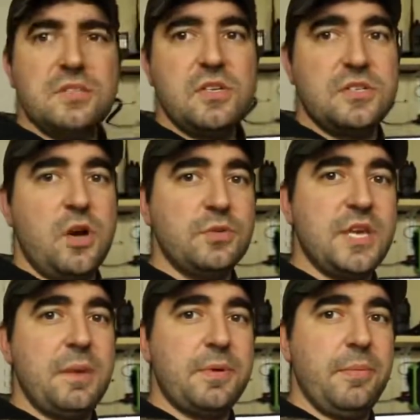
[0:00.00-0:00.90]
So this whole
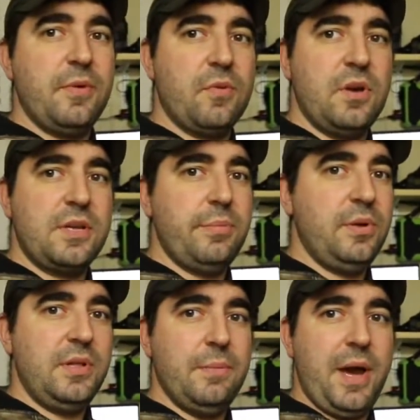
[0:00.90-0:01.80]
setup can be run
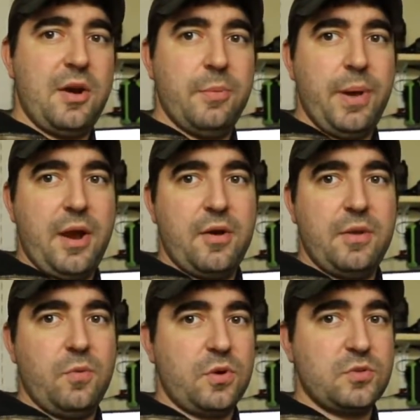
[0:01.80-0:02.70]
completely battery powered.
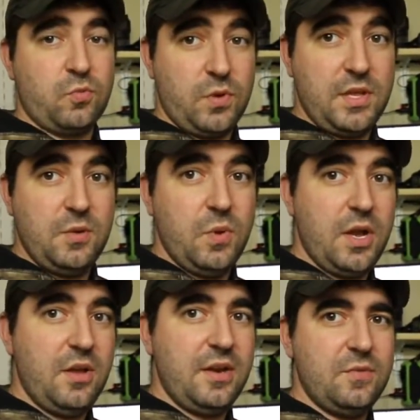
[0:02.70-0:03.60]
It works really
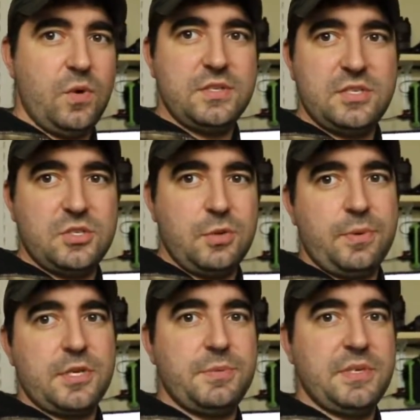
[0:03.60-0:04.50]
well, and it wasn't
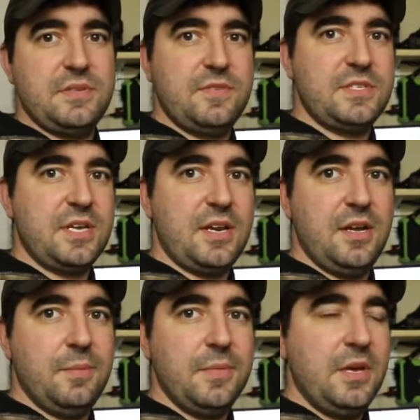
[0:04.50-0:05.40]
super expensive to set
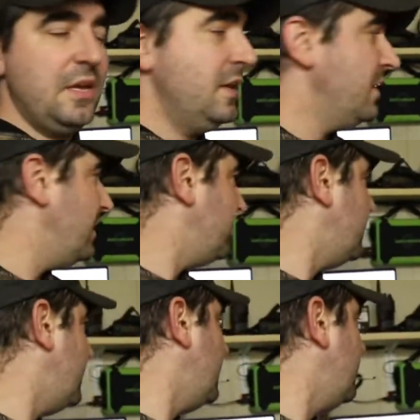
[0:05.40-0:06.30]
up.
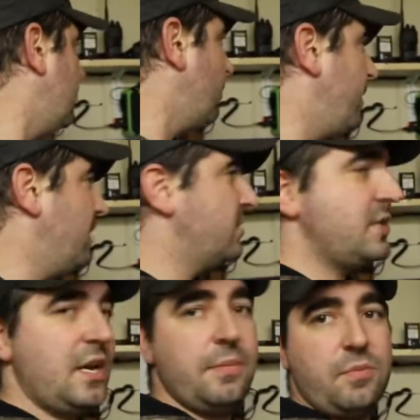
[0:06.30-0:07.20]
The repeater
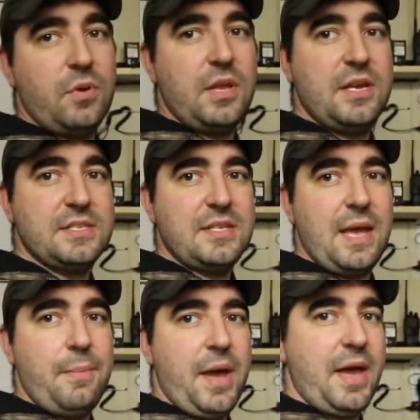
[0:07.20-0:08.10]
setup really isn't
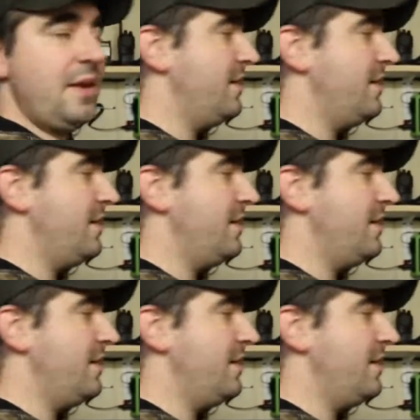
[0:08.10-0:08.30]
that bad,